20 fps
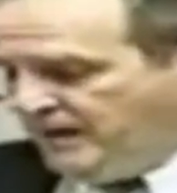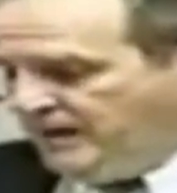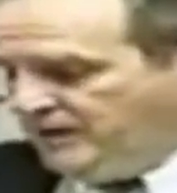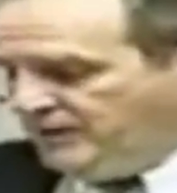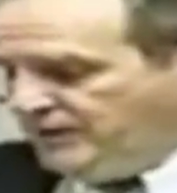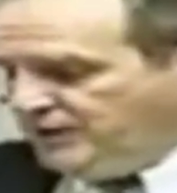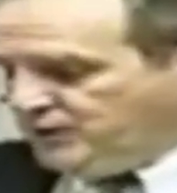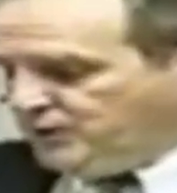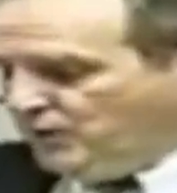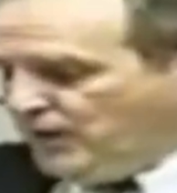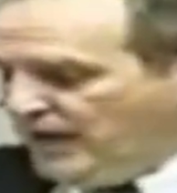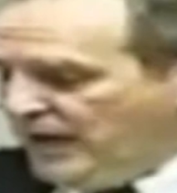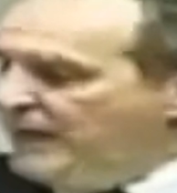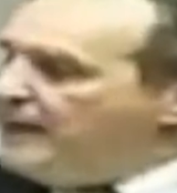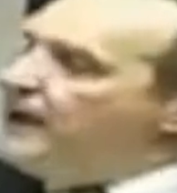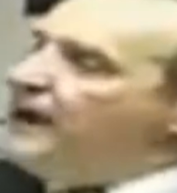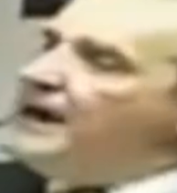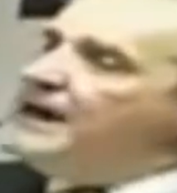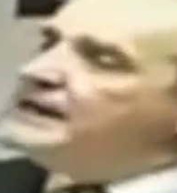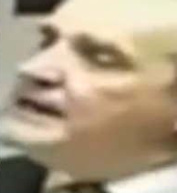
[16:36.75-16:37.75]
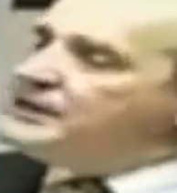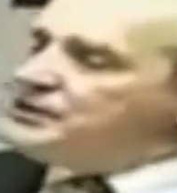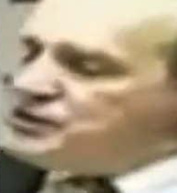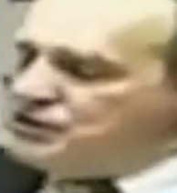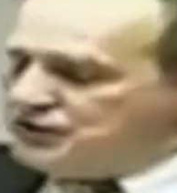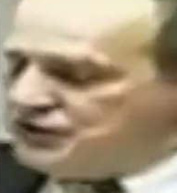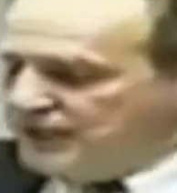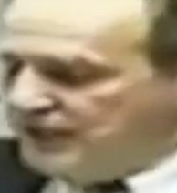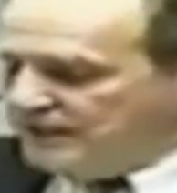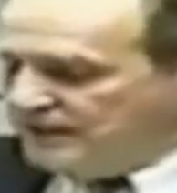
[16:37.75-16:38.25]
In this way, I can
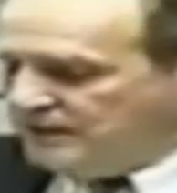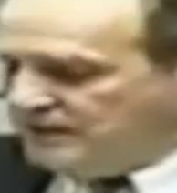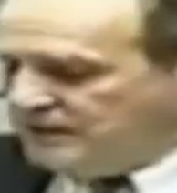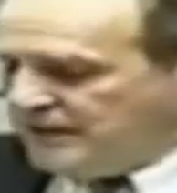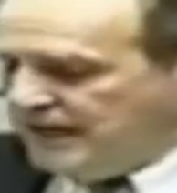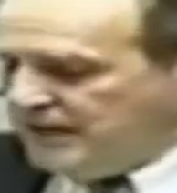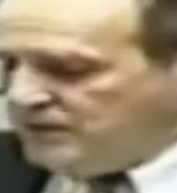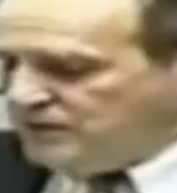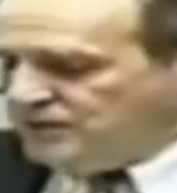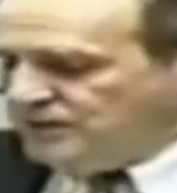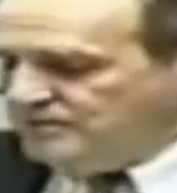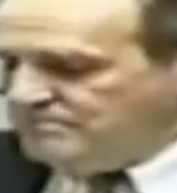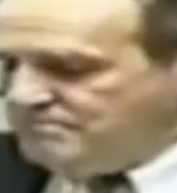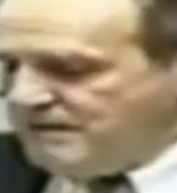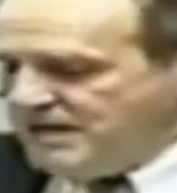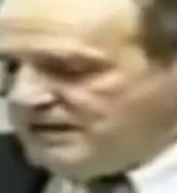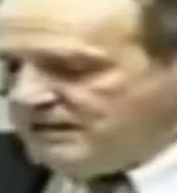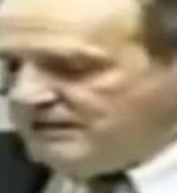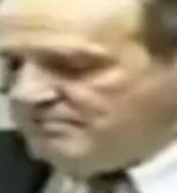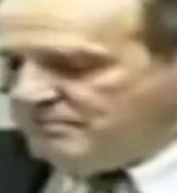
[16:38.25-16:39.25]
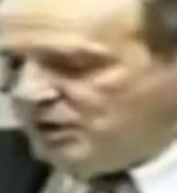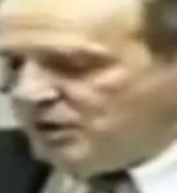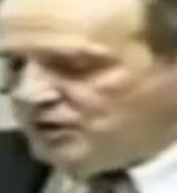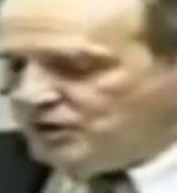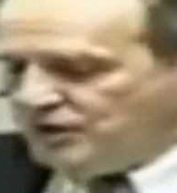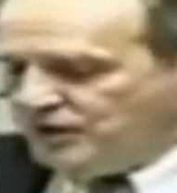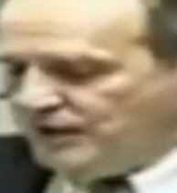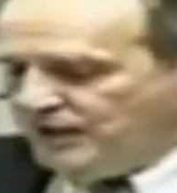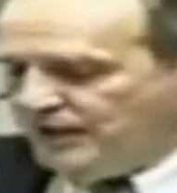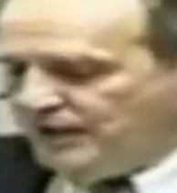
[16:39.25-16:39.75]
set 1,000 men in
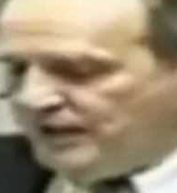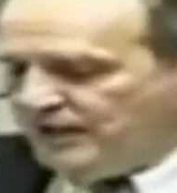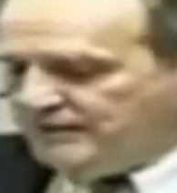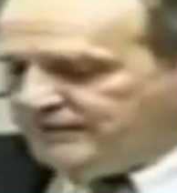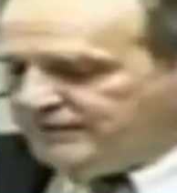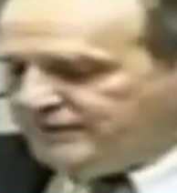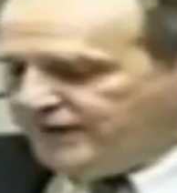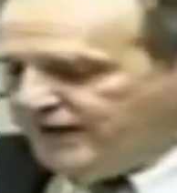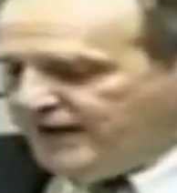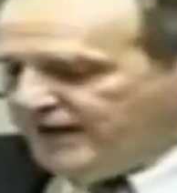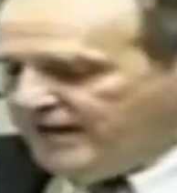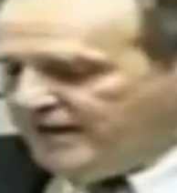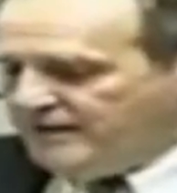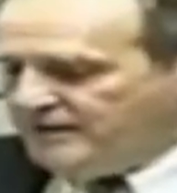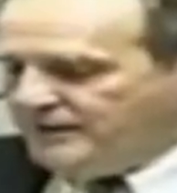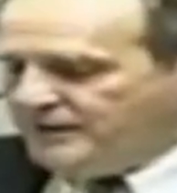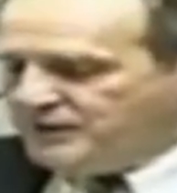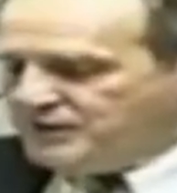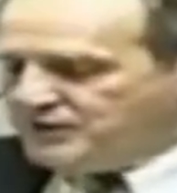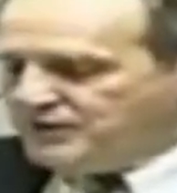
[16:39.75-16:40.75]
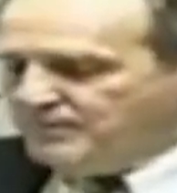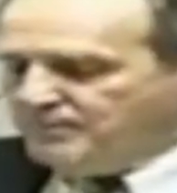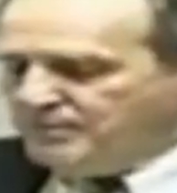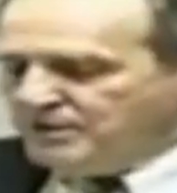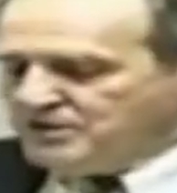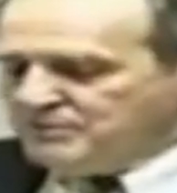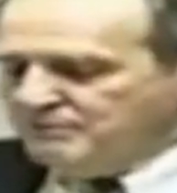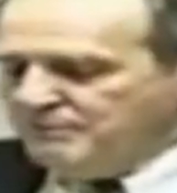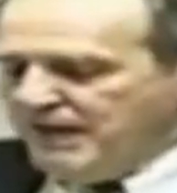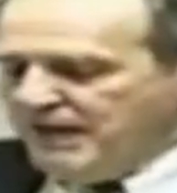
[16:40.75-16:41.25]
motion and on fire in the
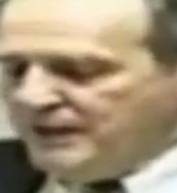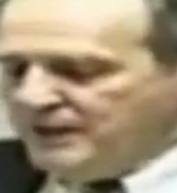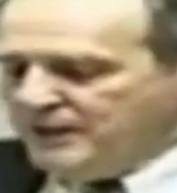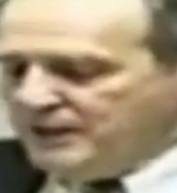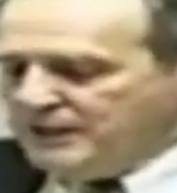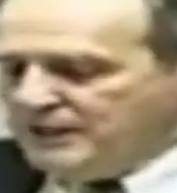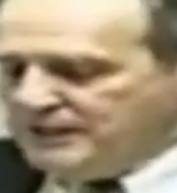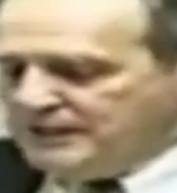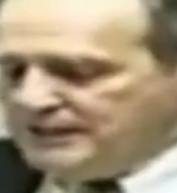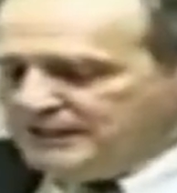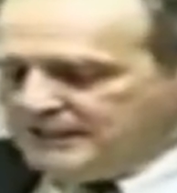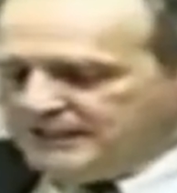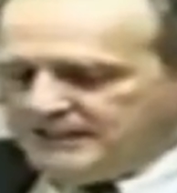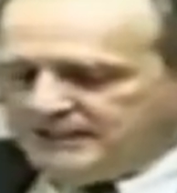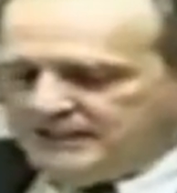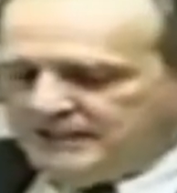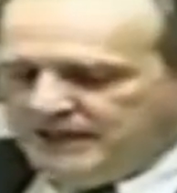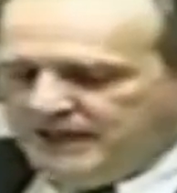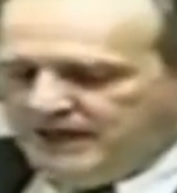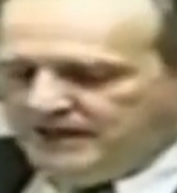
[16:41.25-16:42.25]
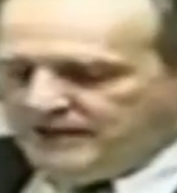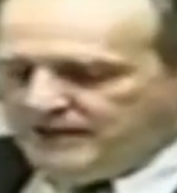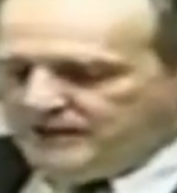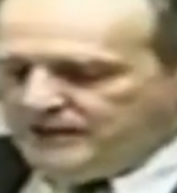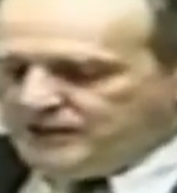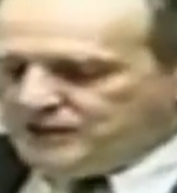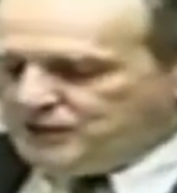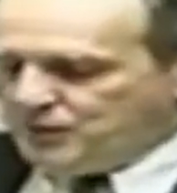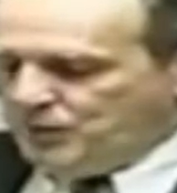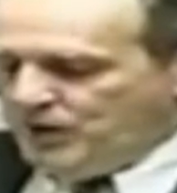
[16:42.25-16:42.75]
simplest manner, and
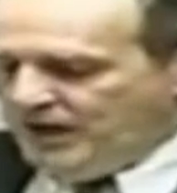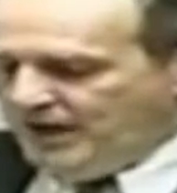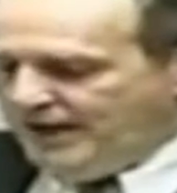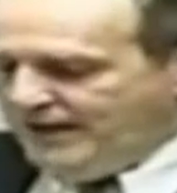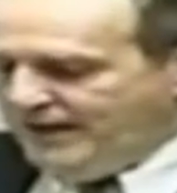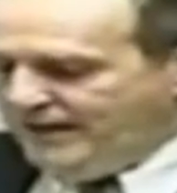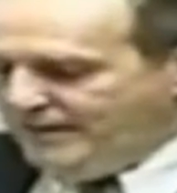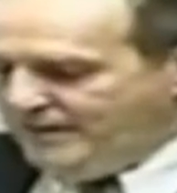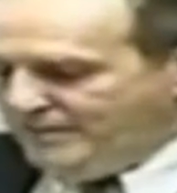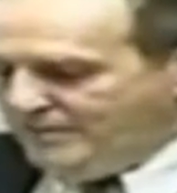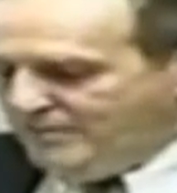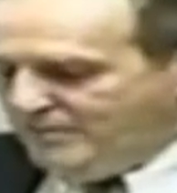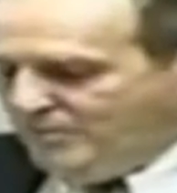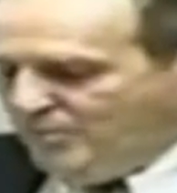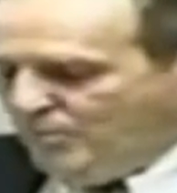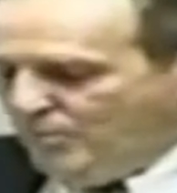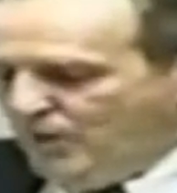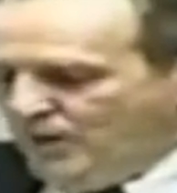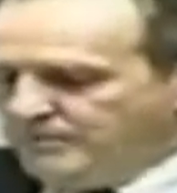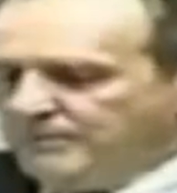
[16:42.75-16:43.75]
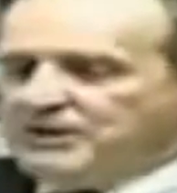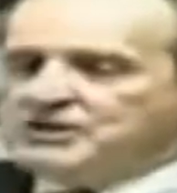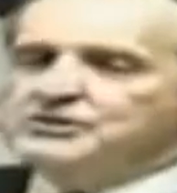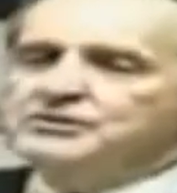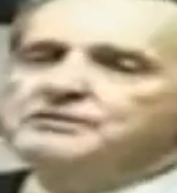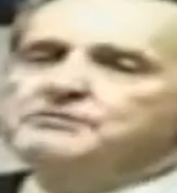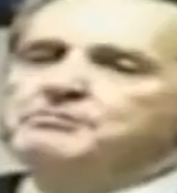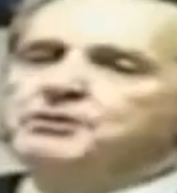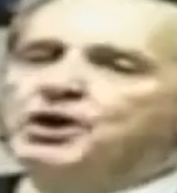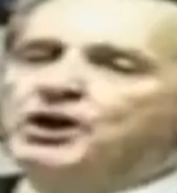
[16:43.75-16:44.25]
in this way, one
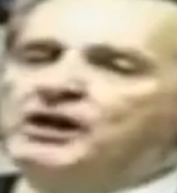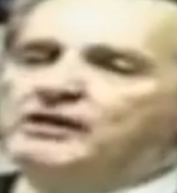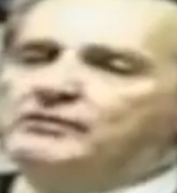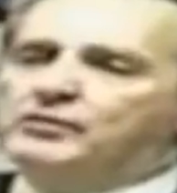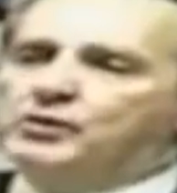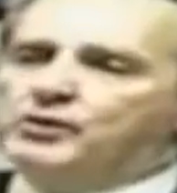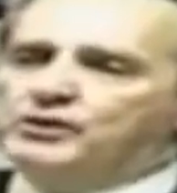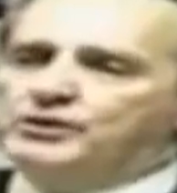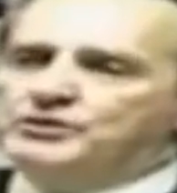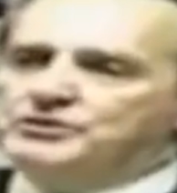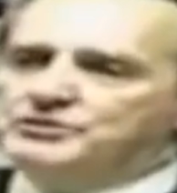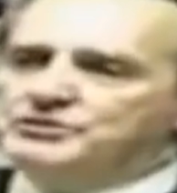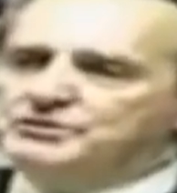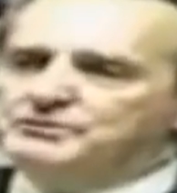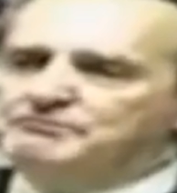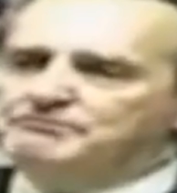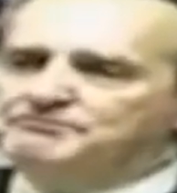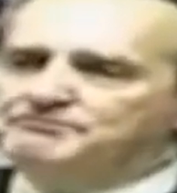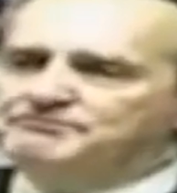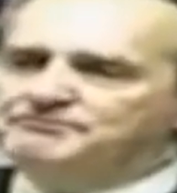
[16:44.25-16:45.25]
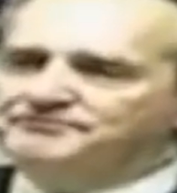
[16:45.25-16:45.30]
must impart orders."